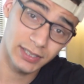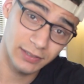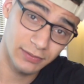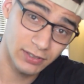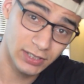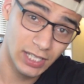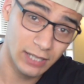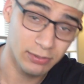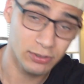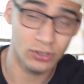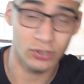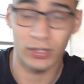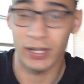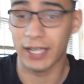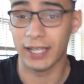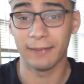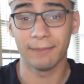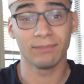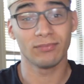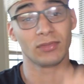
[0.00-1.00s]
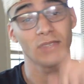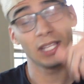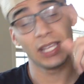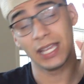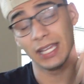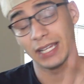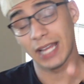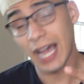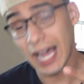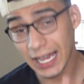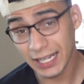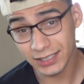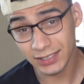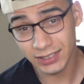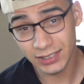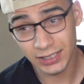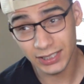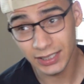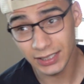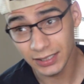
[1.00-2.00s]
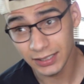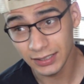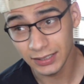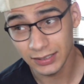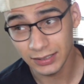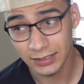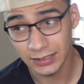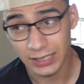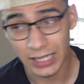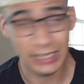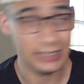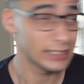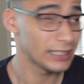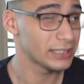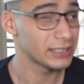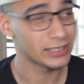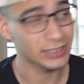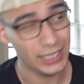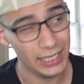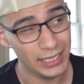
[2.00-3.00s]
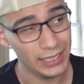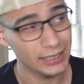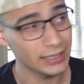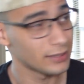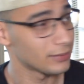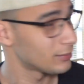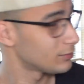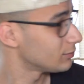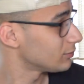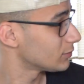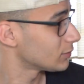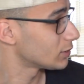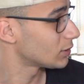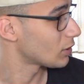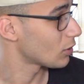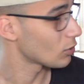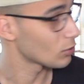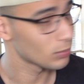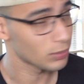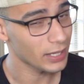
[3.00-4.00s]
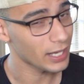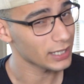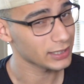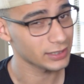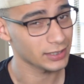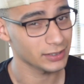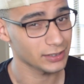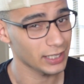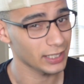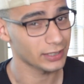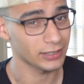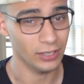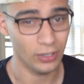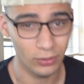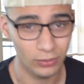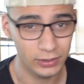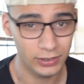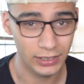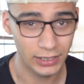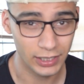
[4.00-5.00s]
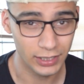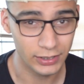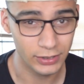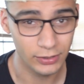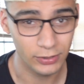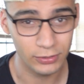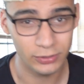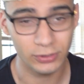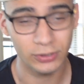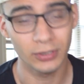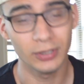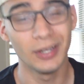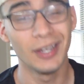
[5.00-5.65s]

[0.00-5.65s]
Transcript: of substrate, and honestly, I did say that Cocoa Blocks is like the only thing I use.